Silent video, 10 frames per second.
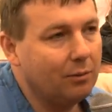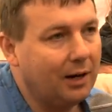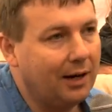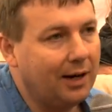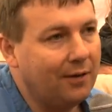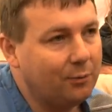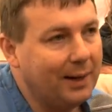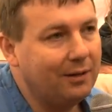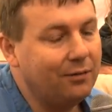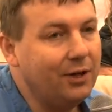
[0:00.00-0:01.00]
I've
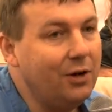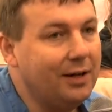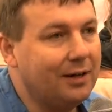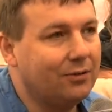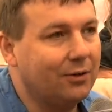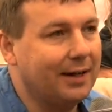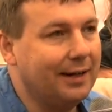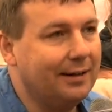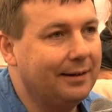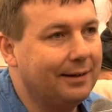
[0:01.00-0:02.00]
spent a few years
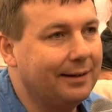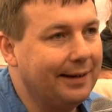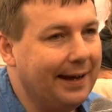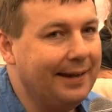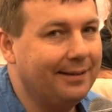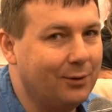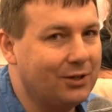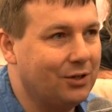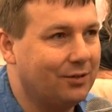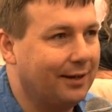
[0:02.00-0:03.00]
looking into
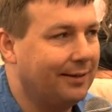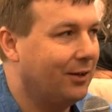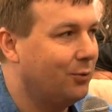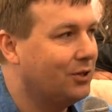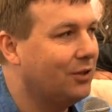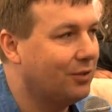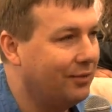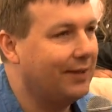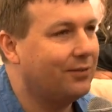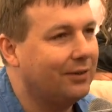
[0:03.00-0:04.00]
issues like this, which is the
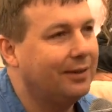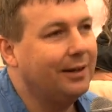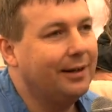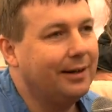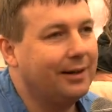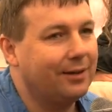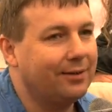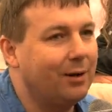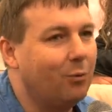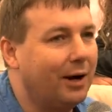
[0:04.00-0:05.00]
reason, you're
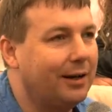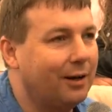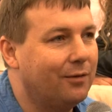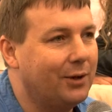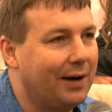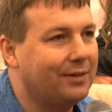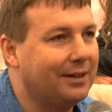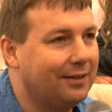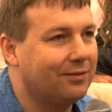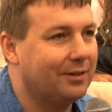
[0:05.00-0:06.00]
saying, why on earth are you having to
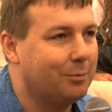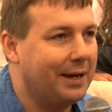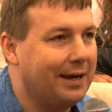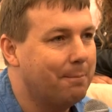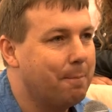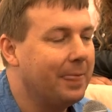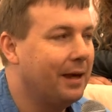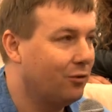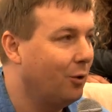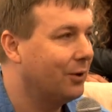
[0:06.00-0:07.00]
listen to me?
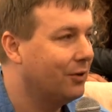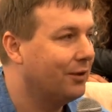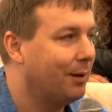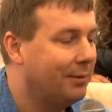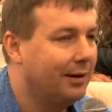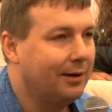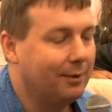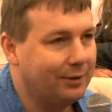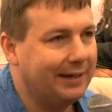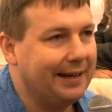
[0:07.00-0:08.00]
It's not because I'm
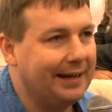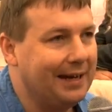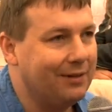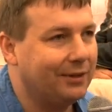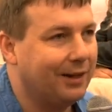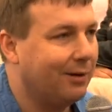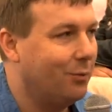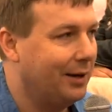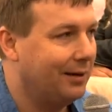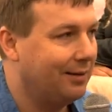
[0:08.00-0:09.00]
brilliantly clever and I can
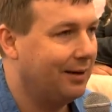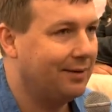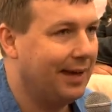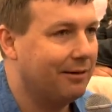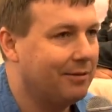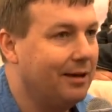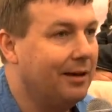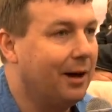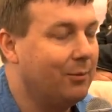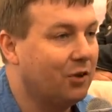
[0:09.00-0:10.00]
work these things out.
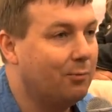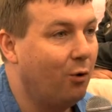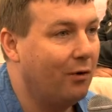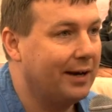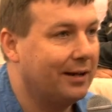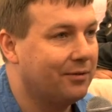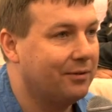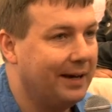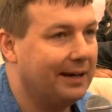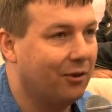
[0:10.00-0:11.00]
I'm just boring enough to
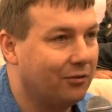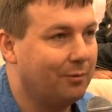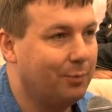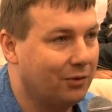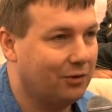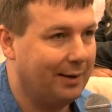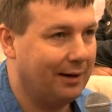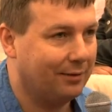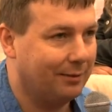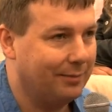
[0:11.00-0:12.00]
read lots of books
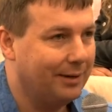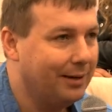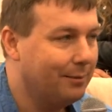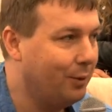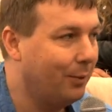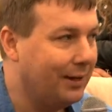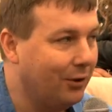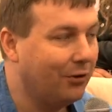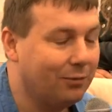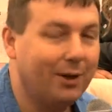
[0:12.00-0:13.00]
about them. Probably
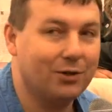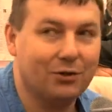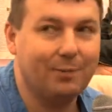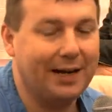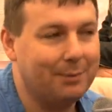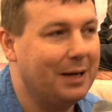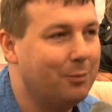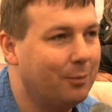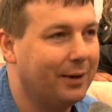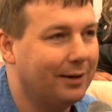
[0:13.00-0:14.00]
not as much as many
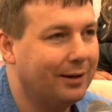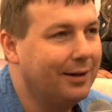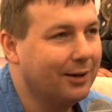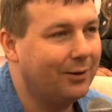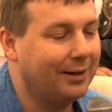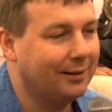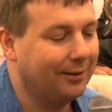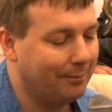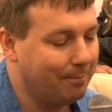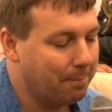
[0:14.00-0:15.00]
people, but quite a lot.